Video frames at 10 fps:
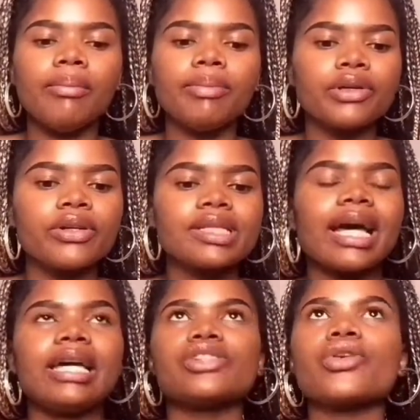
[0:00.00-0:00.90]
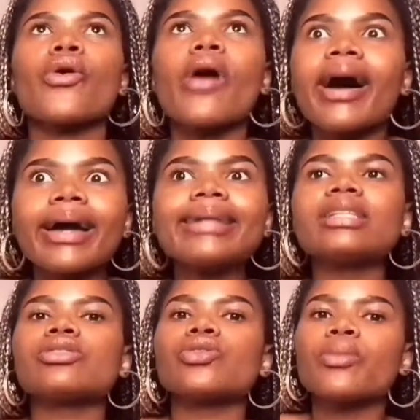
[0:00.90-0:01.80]
because I had tried
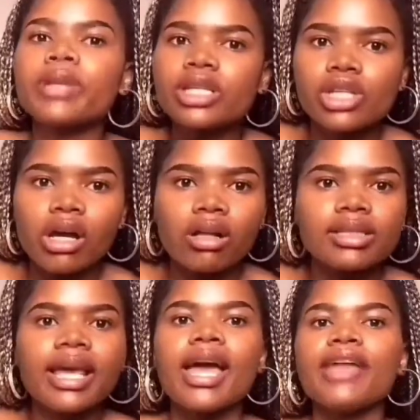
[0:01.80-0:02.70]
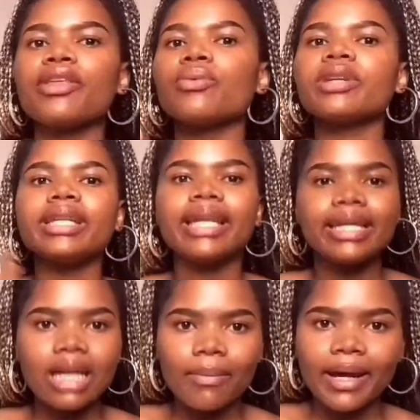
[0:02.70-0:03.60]
so many gels and they wouldn't lay
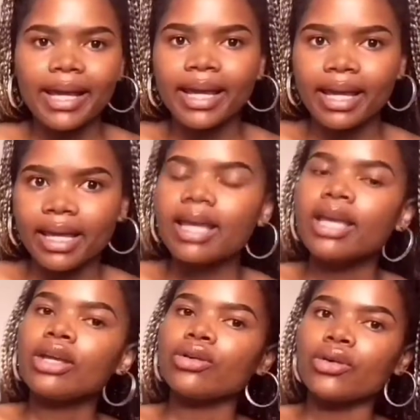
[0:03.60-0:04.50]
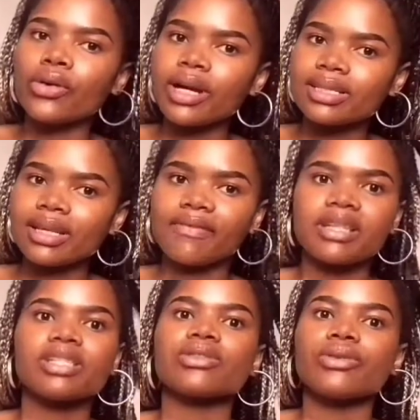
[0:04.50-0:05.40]
down my hair, you know, and stuff. And
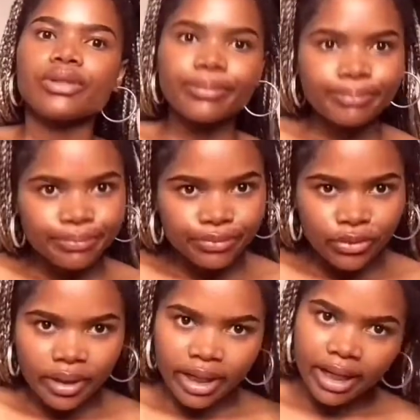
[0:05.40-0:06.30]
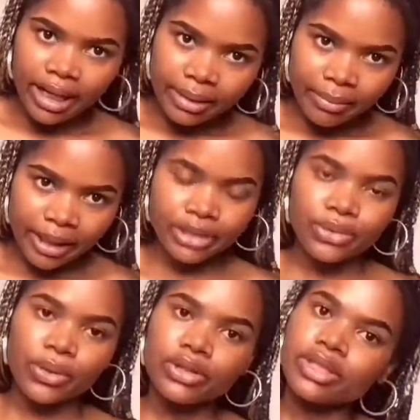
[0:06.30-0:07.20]
I just thought, okay, I might as
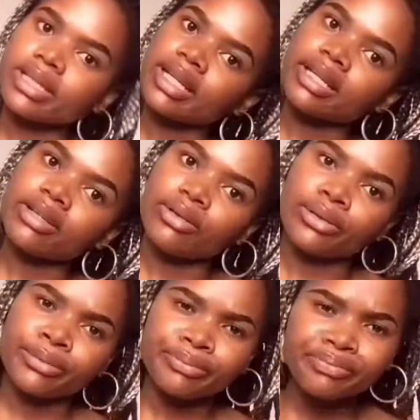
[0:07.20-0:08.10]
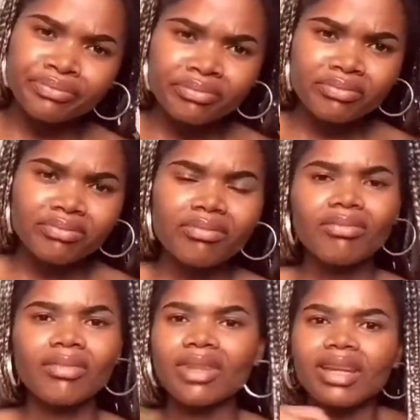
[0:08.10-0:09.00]
well just, like, you know,
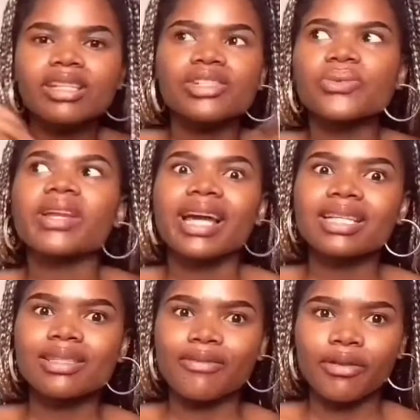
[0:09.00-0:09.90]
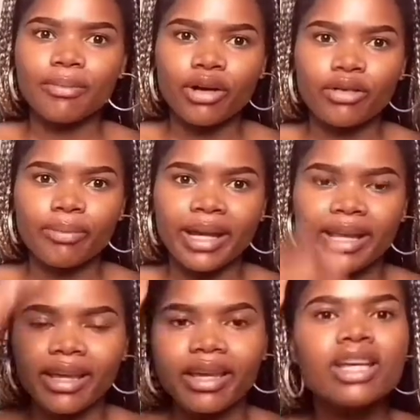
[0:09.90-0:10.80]
just relax the front part of my
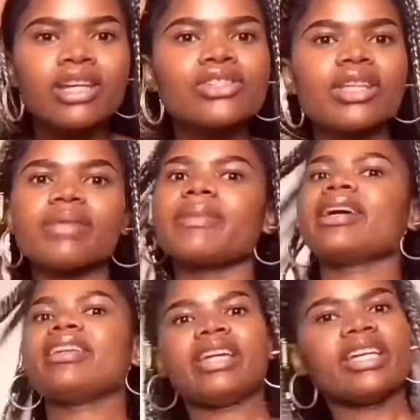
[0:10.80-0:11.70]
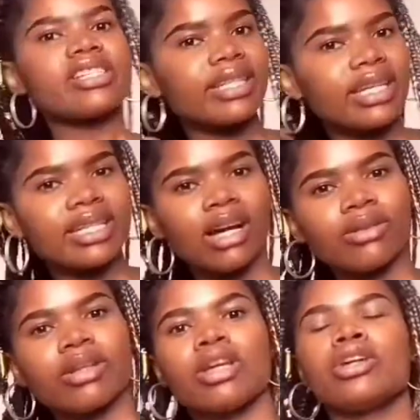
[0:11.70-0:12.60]
hair so that my edges lay down.
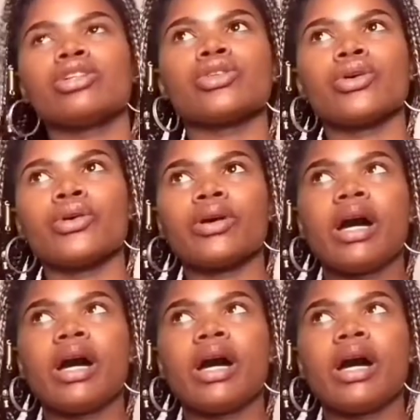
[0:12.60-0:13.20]
So